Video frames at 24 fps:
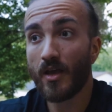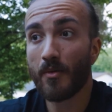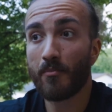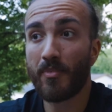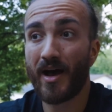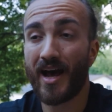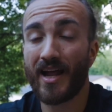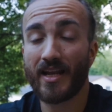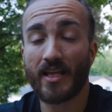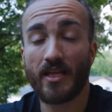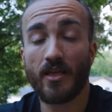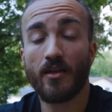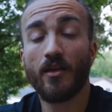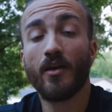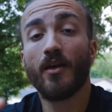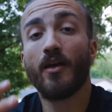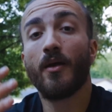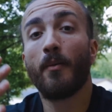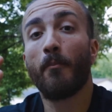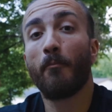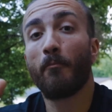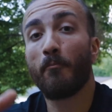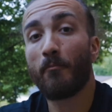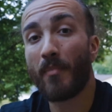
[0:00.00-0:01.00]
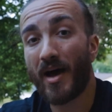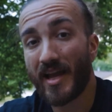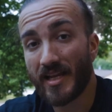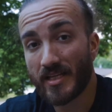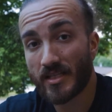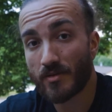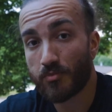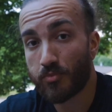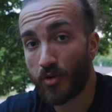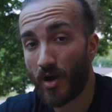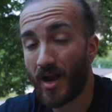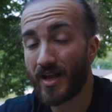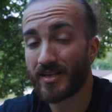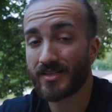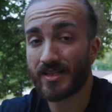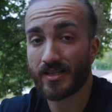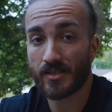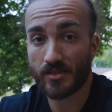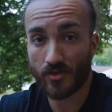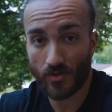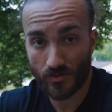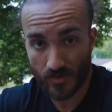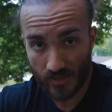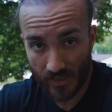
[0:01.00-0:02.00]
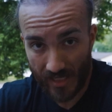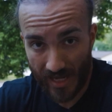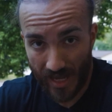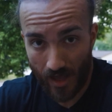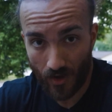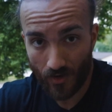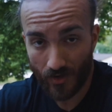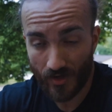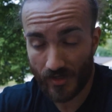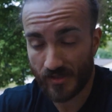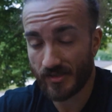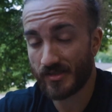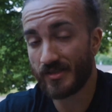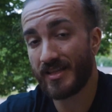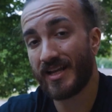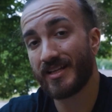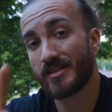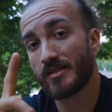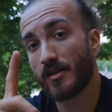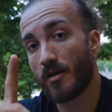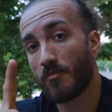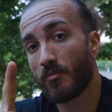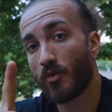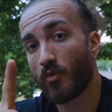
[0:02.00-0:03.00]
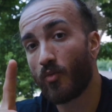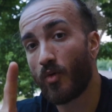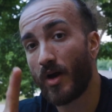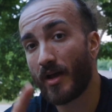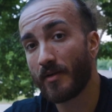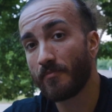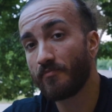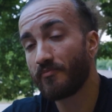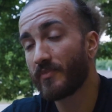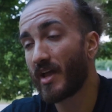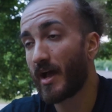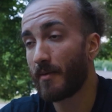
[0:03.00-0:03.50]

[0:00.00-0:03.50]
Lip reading: body might process those calories. That's number 1.